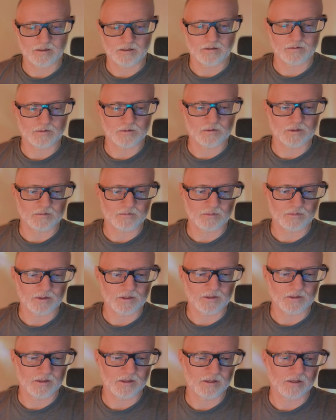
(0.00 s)
I'll do some
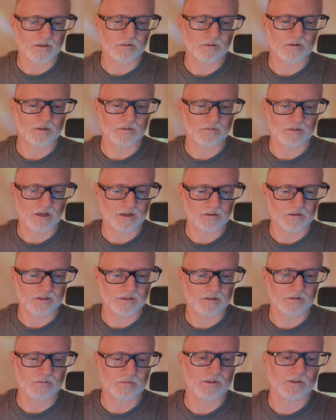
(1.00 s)
breathing. I'll do some
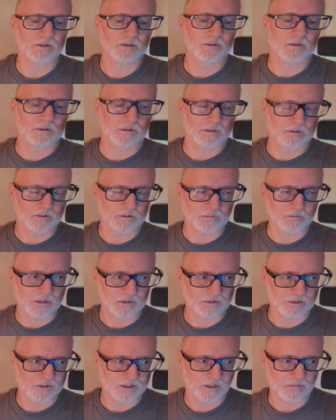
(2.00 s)
nauli, which is a
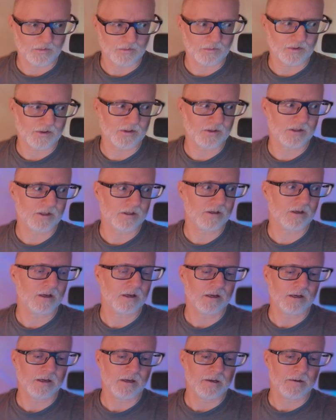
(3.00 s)
special type of breathing
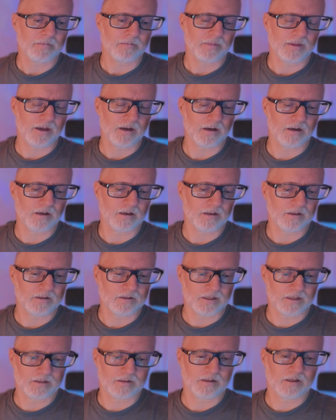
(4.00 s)
uh,
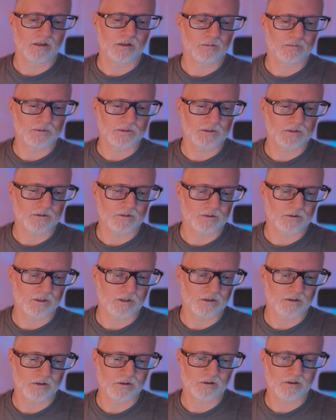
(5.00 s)
that helps
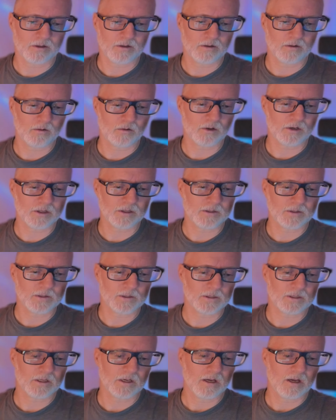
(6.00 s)
shrink your inner
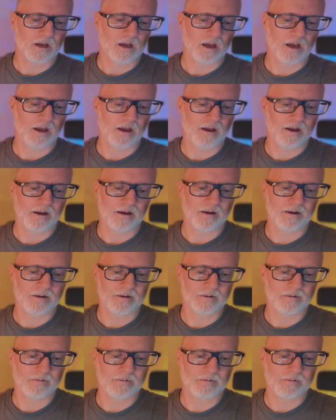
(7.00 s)
organs, and